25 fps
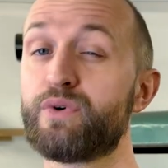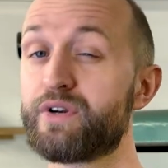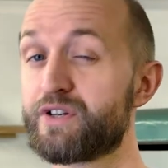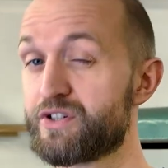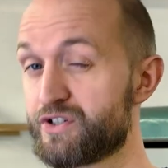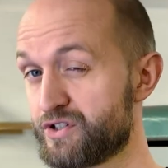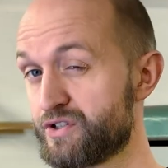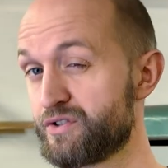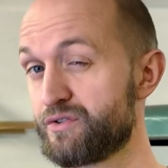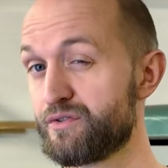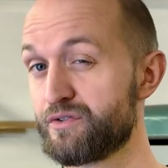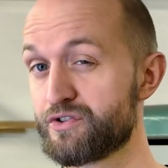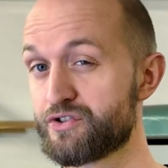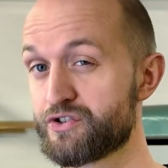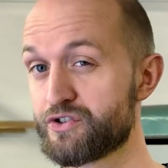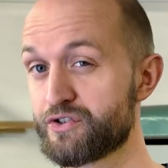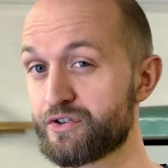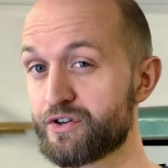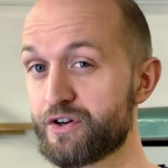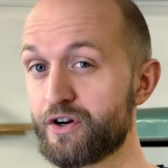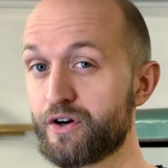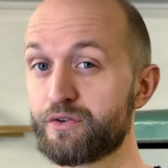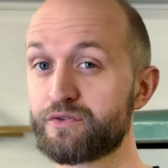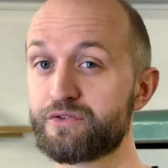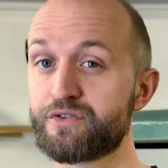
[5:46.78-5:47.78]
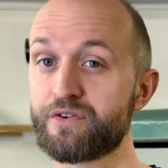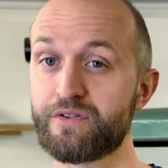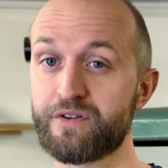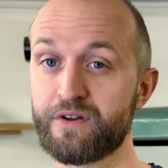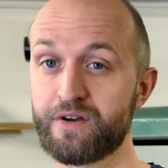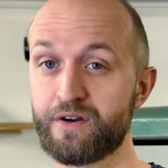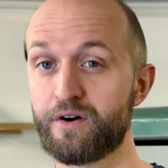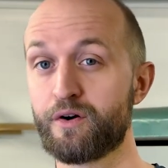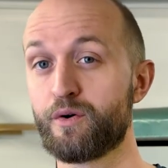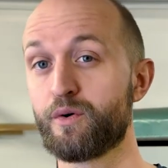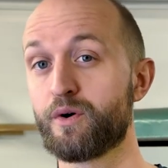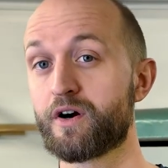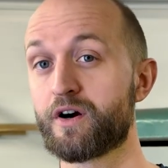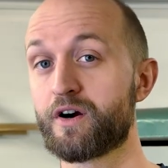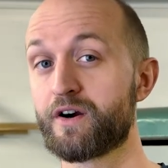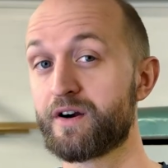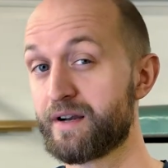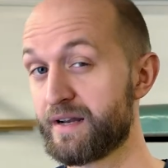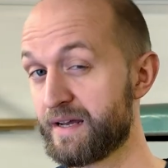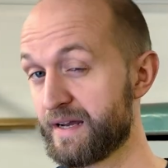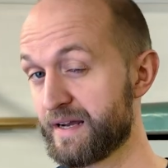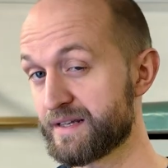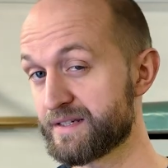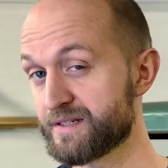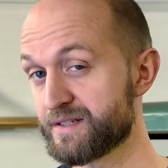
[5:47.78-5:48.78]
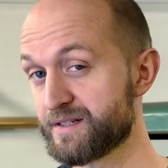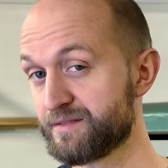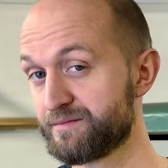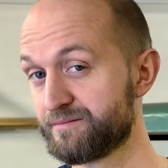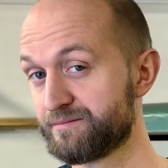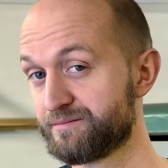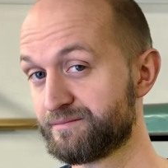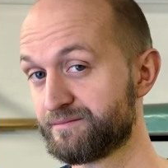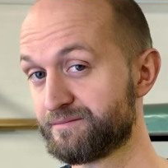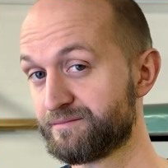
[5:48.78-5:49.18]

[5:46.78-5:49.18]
which tool should go to the OR next.